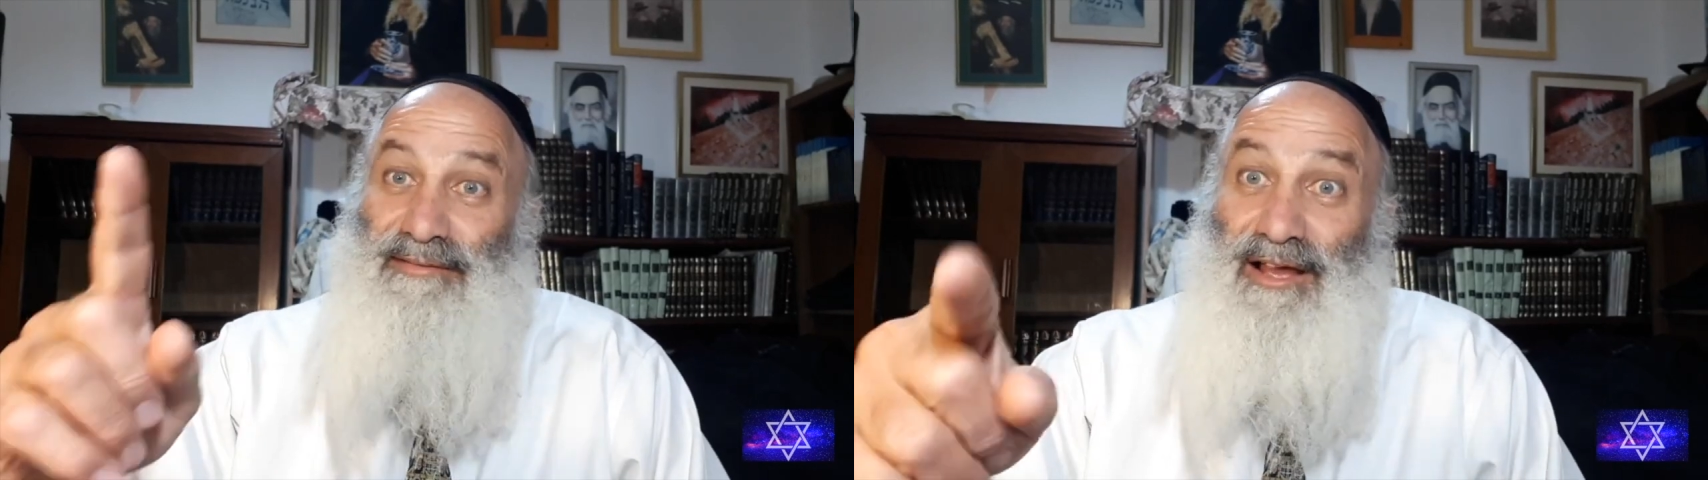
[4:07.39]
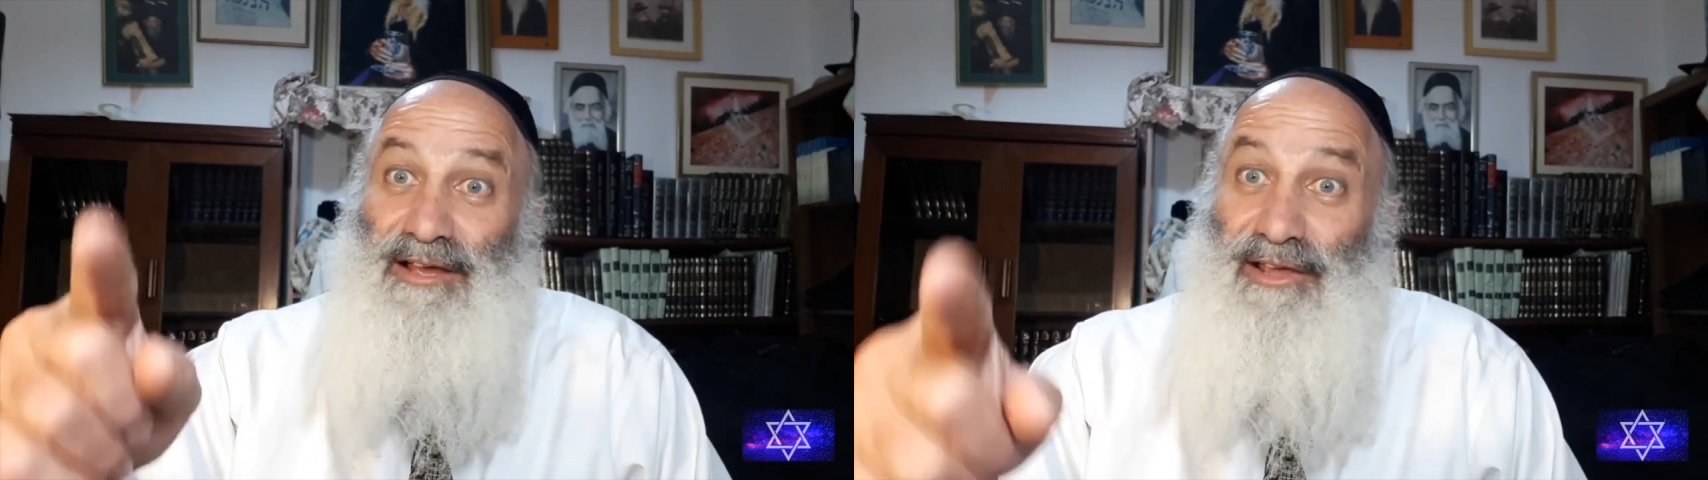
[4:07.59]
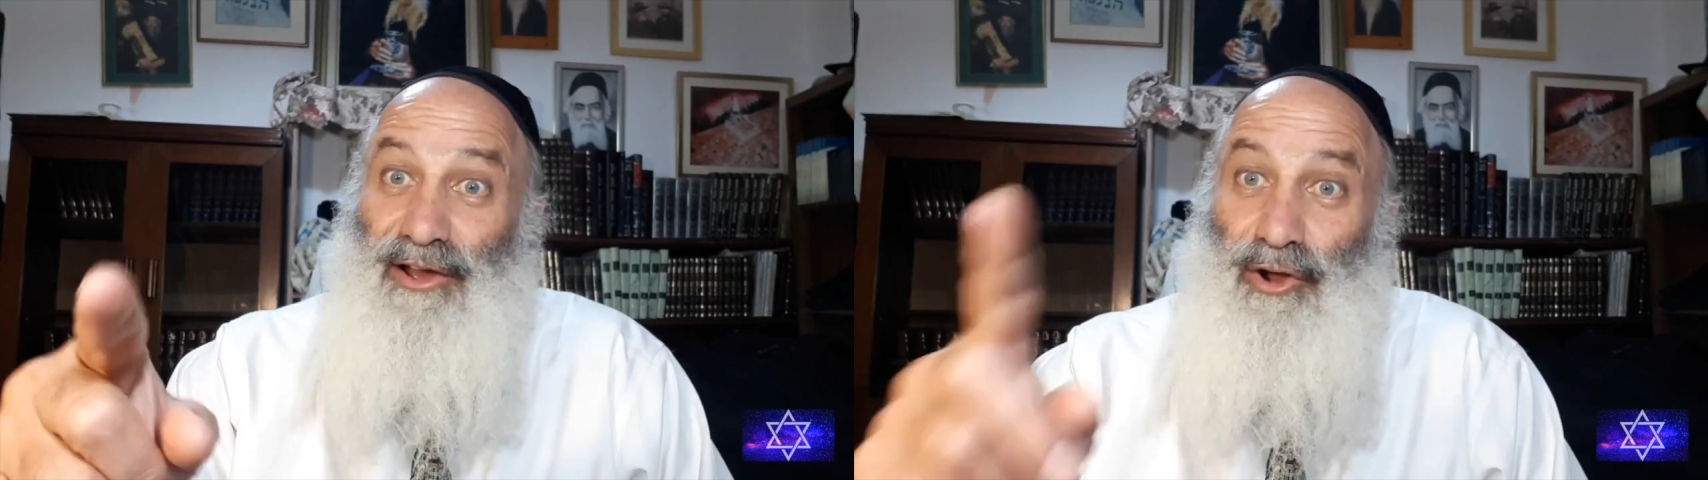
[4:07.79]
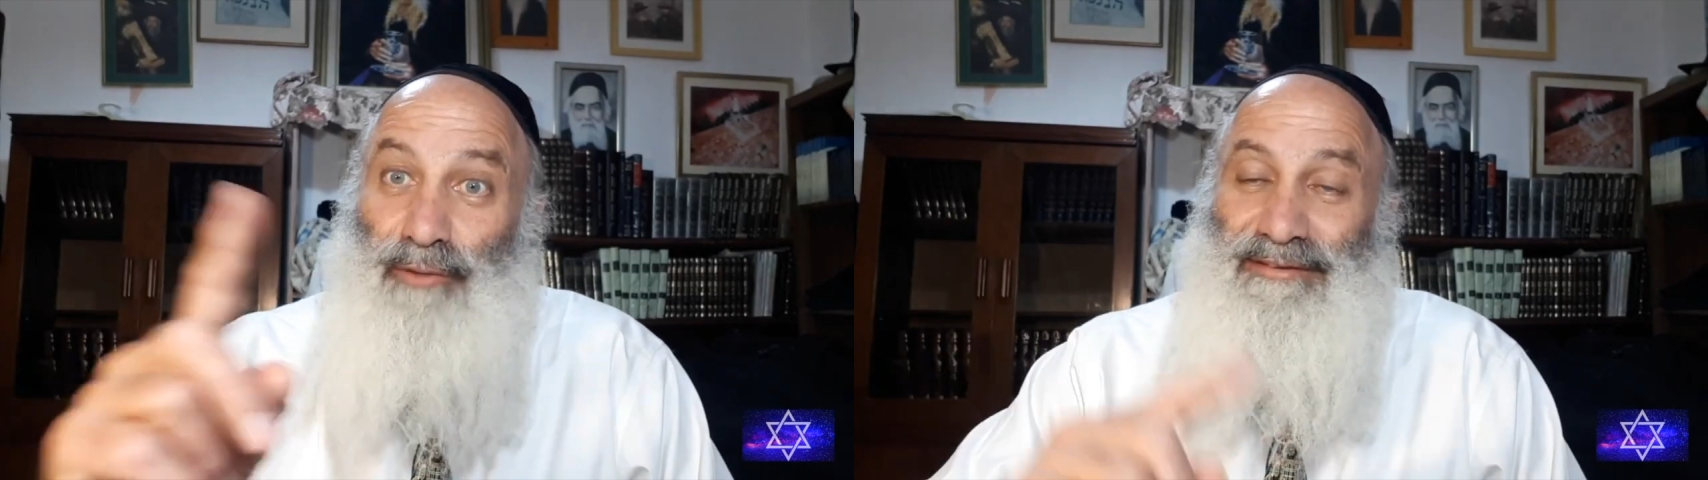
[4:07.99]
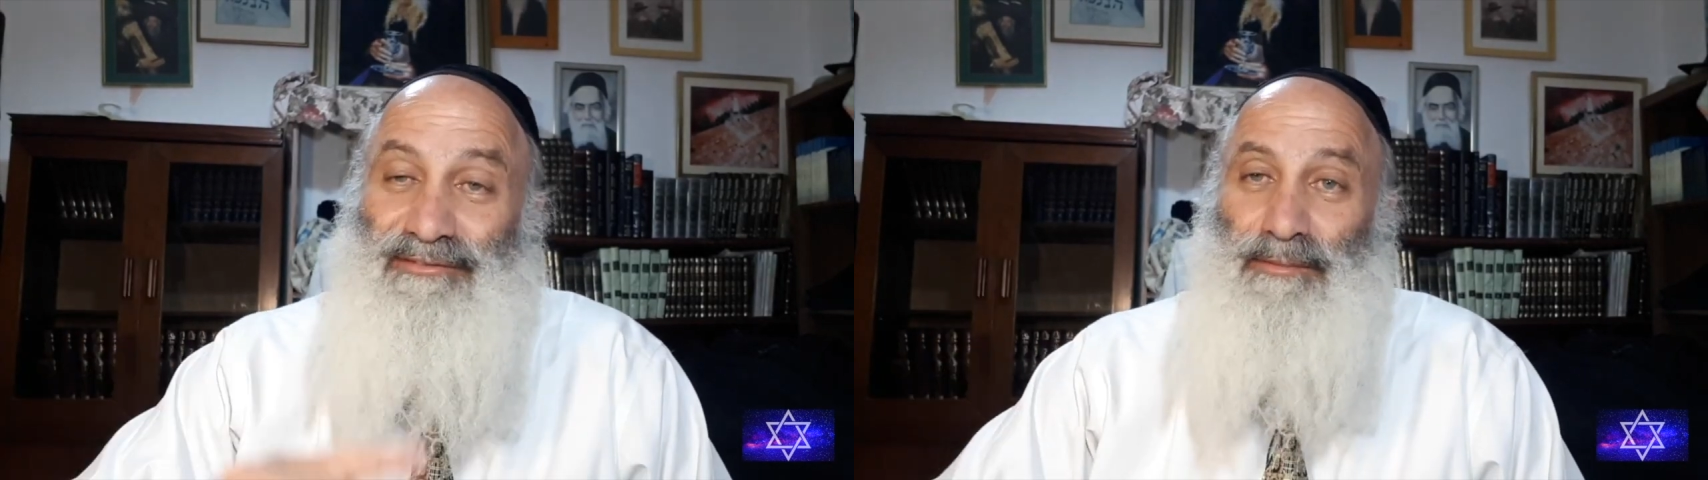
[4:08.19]

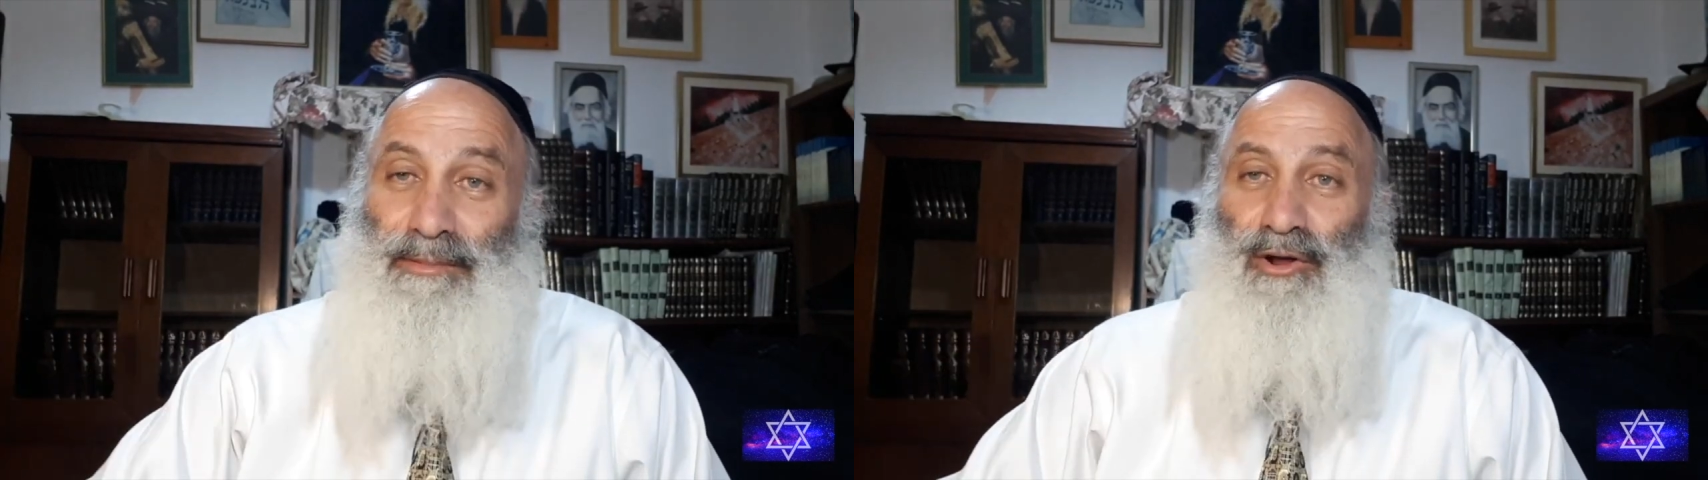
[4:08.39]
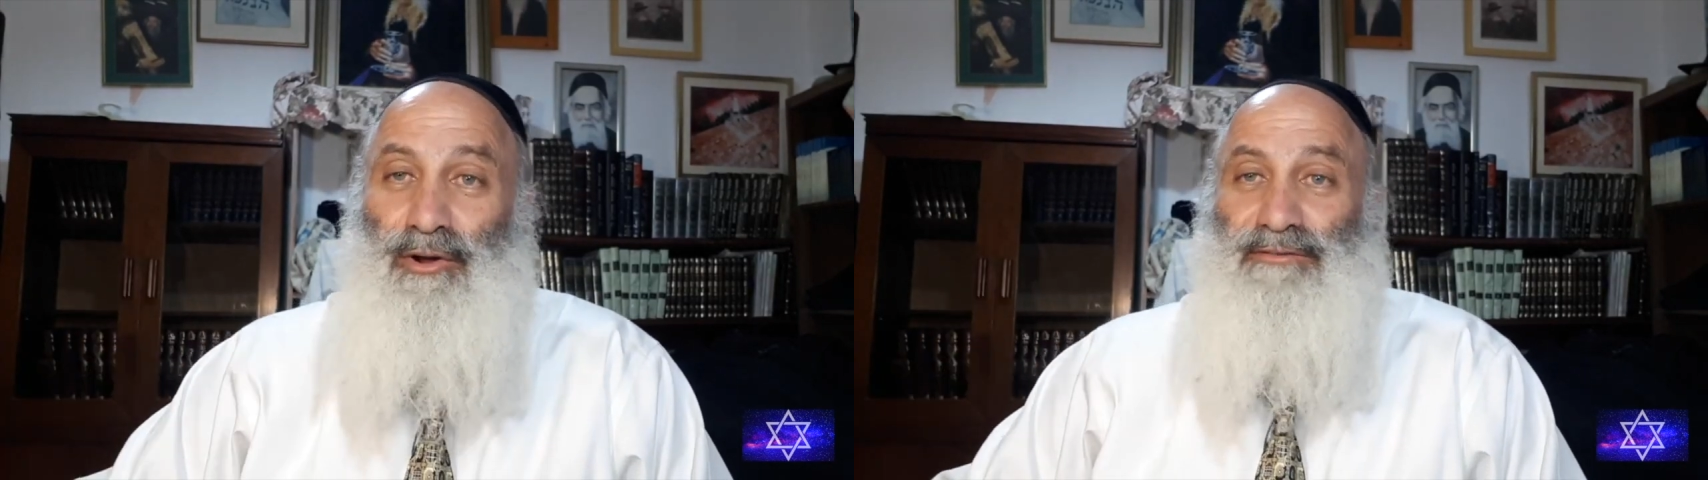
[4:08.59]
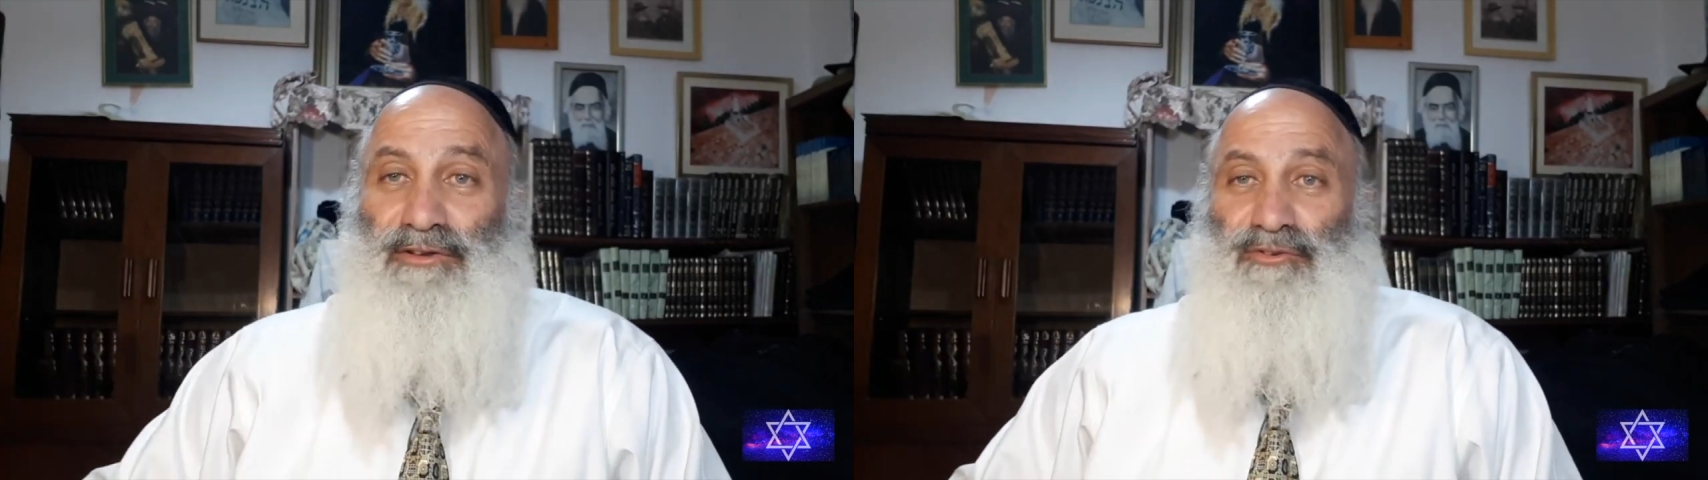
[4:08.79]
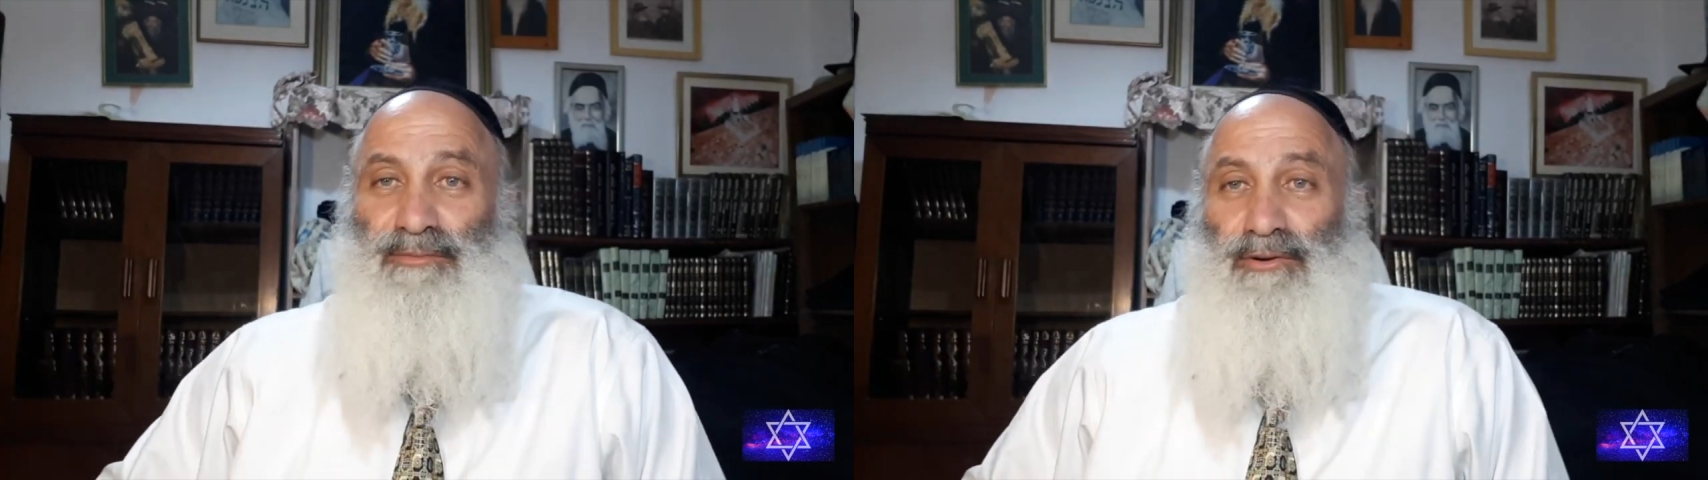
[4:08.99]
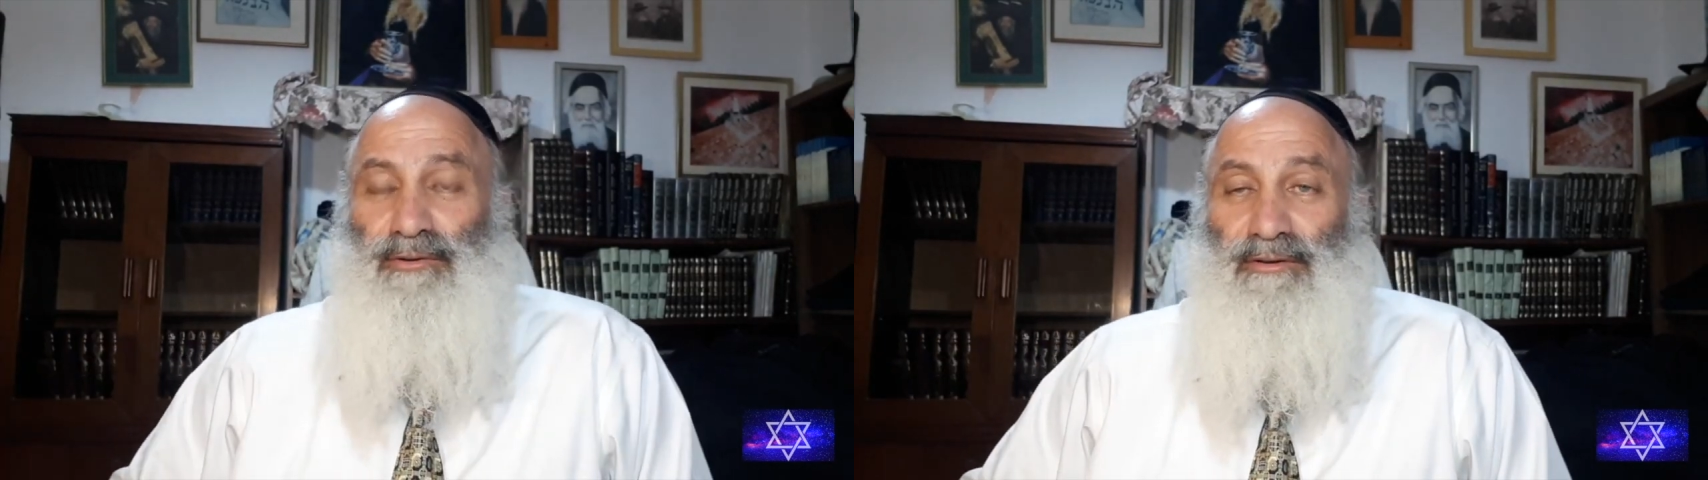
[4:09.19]
Hayom in kolo
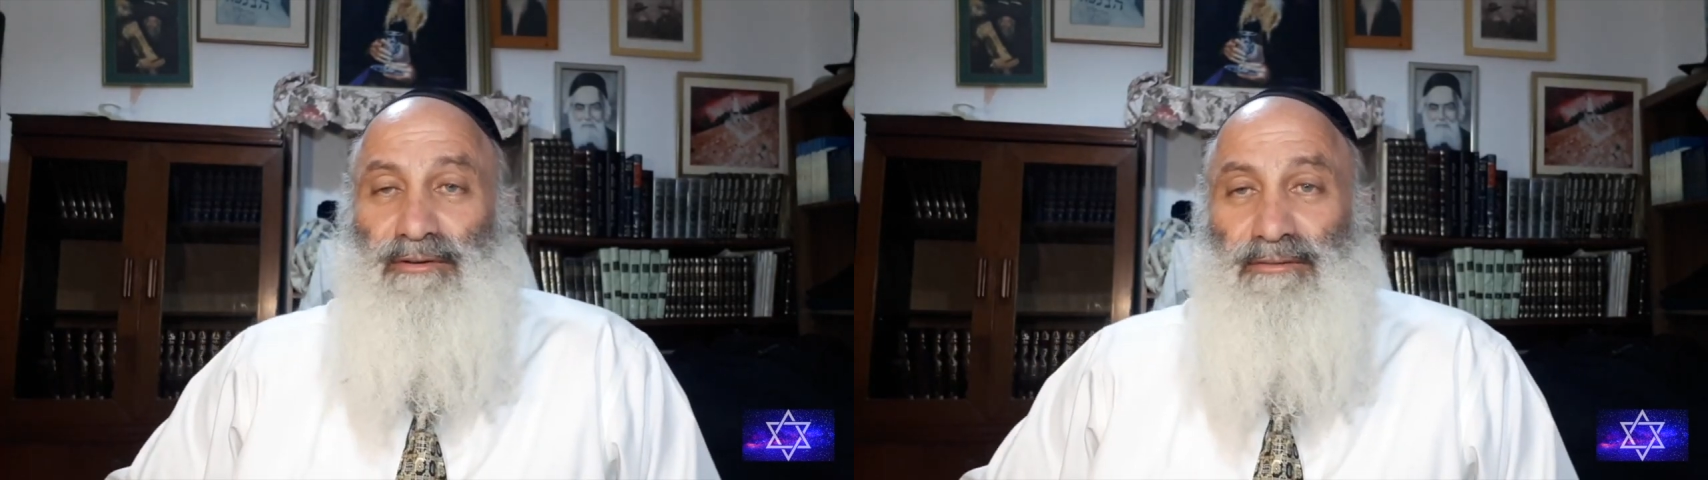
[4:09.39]
tishmu.